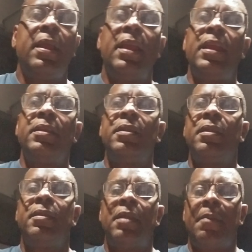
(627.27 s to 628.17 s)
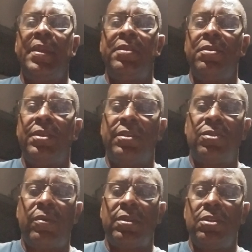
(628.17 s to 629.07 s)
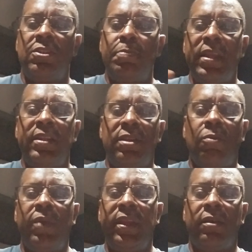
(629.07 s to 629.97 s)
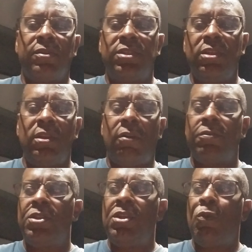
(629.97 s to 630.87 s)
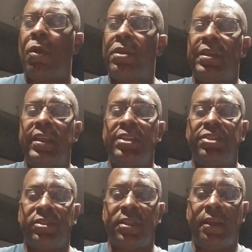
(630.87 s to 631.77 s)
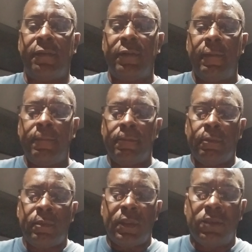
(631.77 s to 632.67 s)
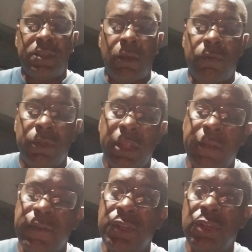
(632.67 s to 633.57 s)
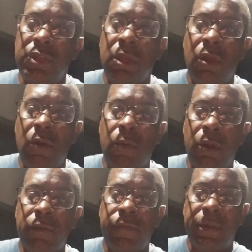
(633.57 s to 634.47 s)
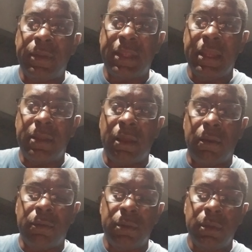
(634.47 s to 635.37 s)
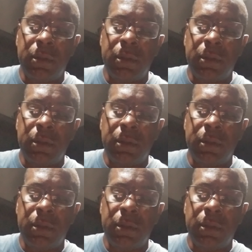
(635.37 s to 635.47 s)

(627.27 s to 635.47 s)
and I mean, you're just sort of, you spinning your wheels. You know, you working against yourself. So if you do your homework from the get-go,